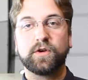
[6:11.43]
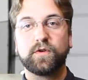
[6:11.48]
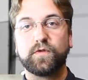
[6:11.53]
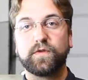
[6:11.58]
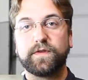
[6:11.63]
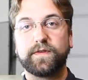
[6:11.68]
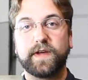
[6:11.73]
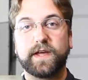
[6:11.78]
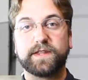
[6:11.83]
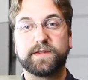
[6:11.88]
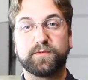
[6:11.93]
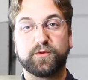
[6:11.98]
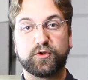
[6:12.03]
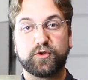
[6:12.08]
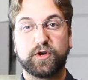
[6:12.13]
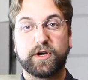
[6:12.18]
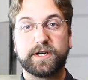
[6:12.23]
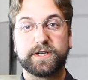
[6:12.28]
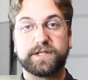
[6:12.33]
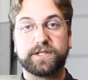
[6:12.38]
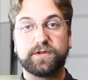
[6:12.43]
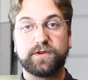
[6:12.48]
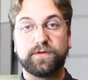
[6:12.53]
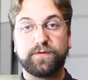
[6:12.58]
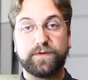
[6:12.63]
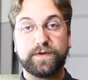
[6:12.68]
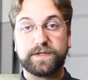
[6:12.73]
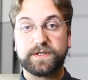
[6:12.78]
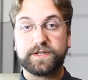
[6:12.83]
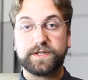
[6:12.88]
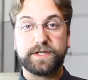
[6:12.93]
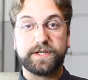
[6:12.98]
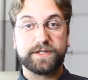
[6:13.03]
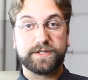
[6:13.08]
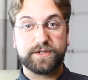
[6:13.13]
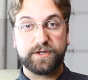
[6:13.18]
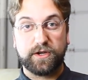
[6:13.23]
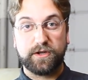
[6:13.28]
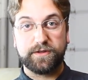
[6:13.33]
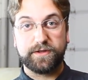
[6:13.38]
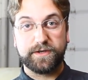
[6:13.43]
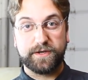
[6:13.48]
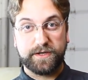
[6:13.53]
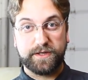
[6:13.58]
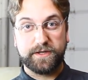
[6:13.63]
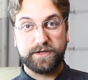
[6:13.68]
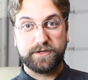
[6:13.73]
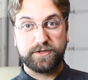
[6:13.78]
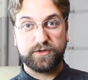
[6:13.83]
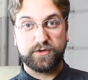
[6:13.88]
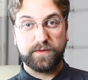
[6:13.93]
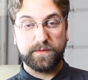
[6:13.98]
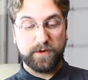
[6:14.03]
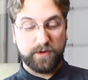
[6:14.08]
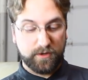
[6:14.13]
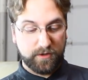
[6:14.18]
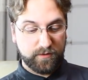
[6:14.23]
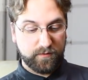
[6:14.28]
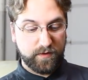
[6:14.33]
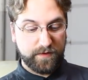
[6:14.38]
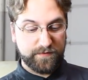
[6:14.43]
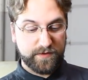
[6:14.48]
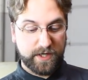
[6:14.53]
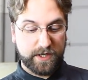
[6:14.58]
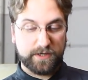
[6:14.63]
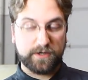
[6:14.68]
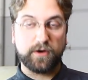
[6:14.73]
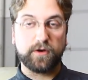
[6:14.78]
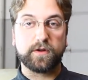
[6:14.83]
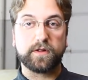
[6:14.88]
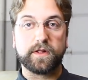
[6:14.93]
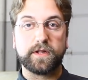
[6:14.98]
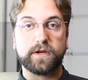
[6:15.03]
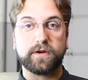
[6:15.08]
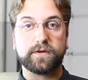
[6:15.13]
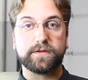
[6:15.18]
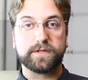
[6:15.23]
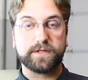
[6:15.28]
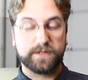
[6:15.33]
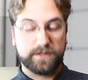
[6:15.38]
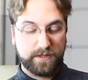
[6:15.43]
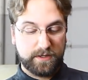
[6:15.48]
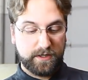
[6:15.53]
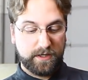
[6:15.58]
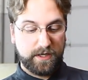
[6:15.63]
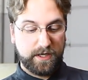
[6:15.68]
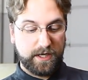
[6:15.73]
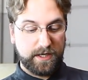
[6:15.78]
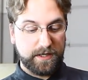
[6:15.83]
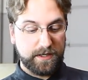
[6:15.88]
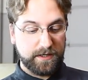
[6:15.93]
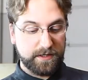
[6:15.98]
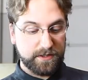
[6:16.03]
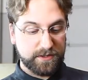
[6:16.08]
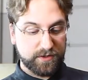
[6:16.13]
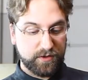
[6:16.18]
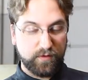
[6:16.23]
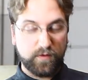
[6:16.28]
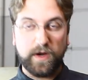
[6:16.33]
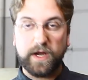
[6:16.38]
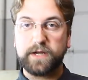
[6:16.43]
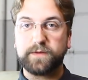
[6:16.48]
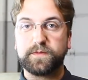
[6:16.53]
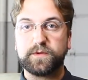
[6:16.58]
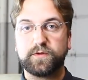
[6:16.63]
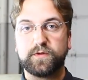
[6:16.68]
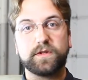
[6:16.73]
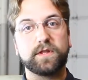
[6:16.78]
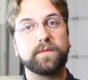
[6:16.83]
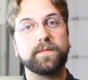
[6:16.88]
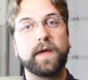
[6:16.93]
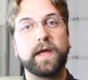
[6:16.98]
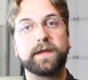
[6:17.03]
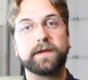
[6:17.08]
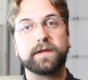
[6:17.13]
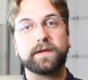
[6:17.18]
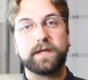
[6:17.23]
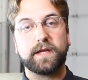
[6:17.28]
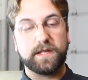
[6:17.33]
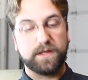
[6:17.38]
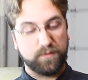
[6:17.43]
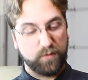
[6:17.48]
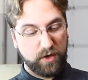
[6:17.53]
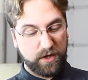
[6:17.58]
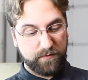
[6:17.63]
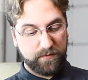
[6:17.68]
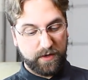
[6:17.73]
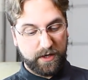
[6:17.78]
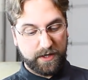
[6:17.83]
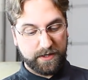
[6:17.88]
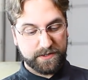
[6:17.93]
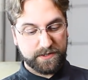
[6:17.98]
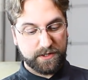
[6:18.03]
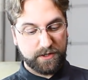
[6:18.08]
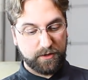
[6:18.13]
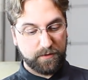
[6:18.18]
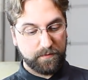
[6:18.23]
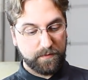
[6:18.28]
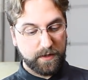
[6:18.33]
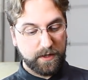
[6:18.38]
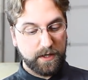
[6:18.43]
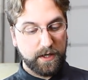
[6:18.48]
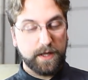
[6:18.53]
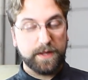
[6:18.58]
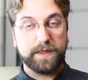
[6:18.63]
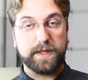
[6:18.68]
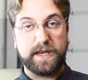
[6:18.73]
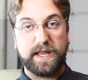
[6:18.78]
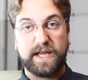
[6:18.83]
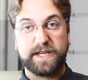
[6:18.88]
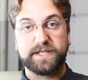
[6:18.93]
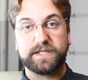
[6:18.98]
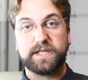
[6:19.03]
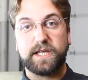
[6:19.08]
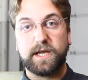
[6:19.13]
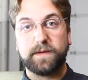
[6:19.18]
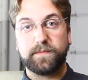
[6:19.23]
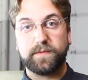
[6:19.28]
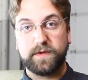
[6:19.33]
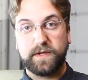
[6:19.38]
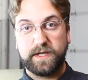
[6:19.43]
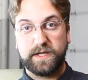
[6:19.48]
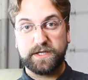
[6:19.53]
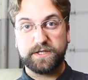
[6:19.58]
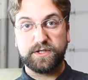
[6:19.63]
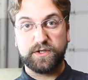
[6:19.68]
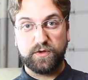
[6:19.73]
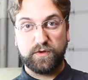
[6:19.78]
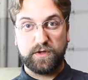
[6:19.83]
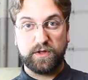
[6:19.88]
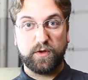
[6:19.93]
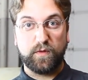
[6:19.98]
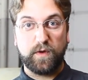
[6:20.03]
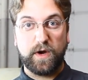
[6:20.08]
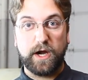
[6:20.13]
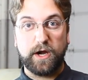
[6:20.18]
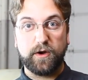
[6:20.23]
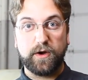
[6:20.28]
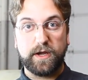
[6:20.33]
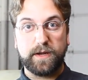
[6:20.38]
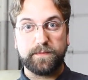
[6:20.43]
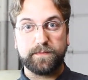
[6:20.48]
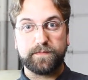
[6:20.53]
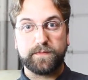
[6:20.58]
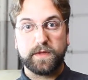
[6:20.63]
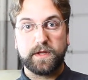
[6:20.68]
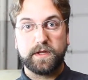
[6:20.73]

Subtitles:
We've got the Pertronix unit physically installed into the distributor. We've checked our clearance, and it is correct between the magnet and the brain box here. The next step is doing the wiring.